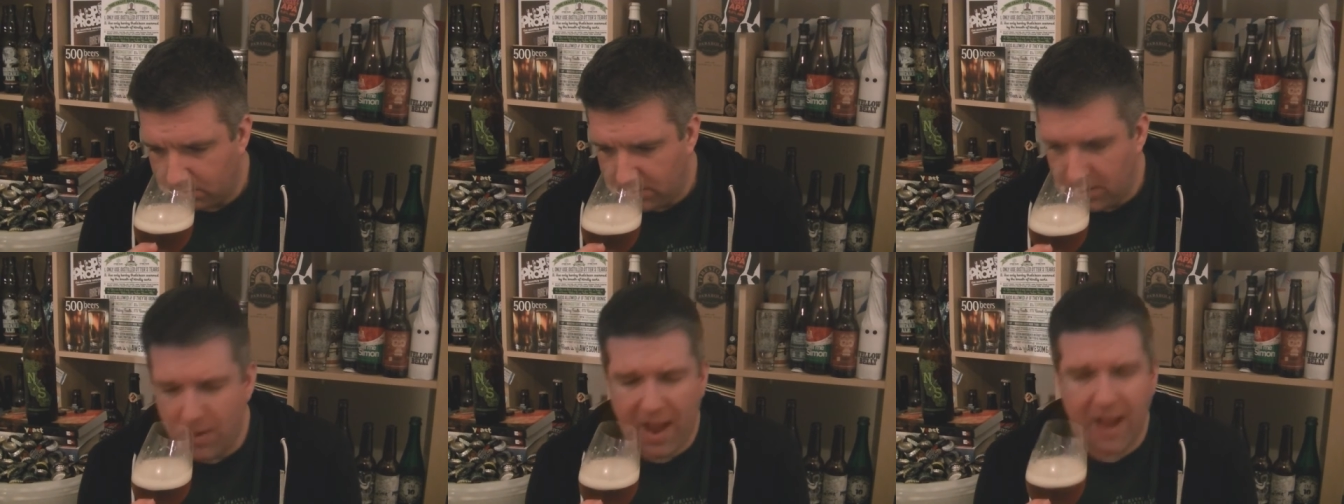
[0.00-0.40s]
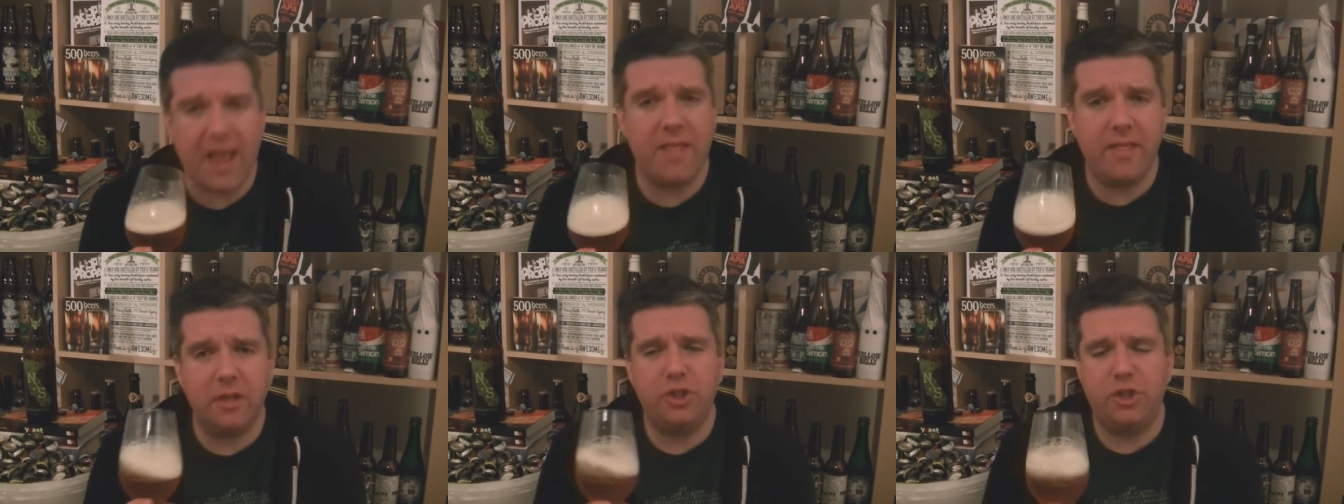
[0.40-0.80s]
You are
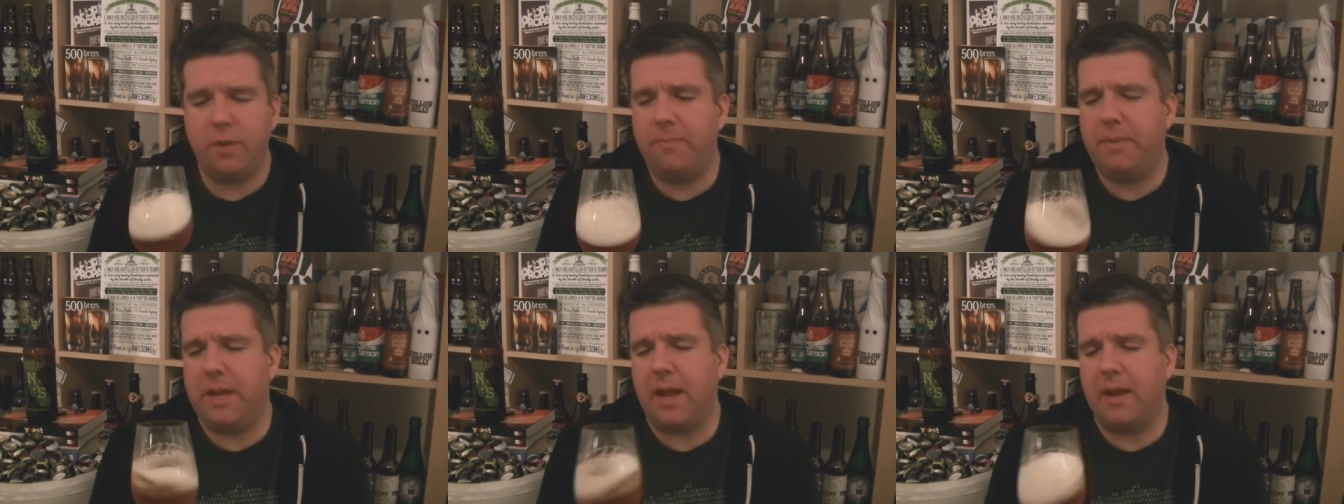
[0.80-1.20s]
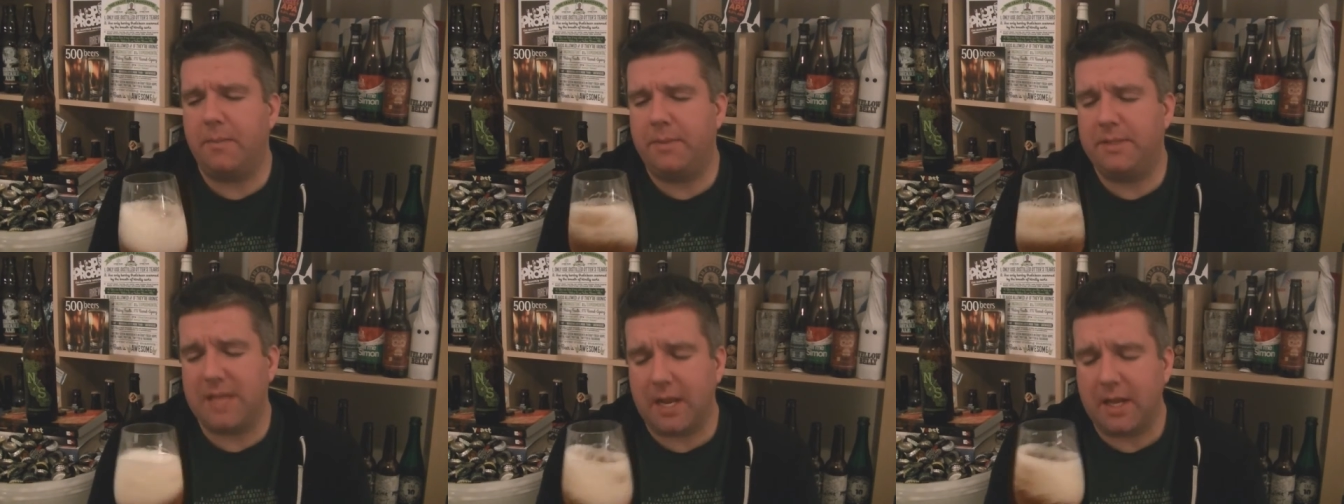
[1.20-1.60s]
getting those gin
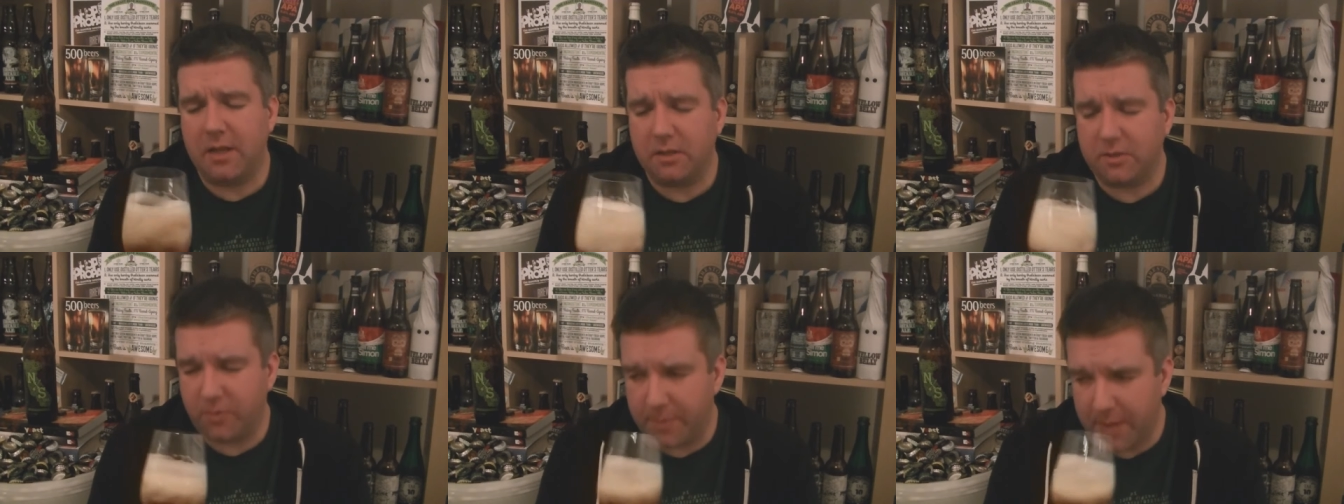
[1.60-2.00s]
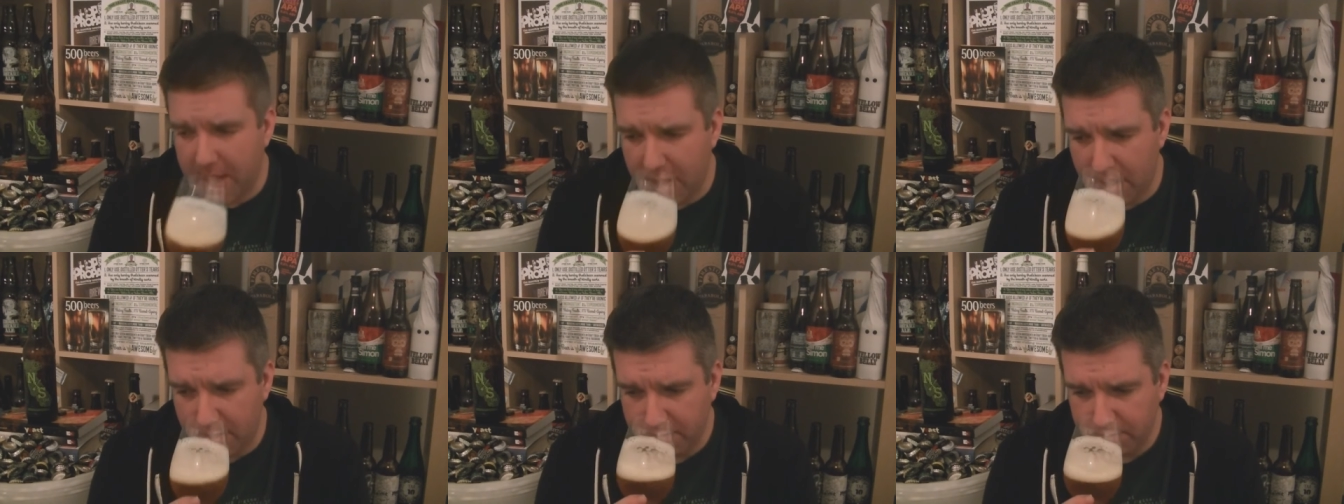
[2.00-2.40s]
botanicals for me.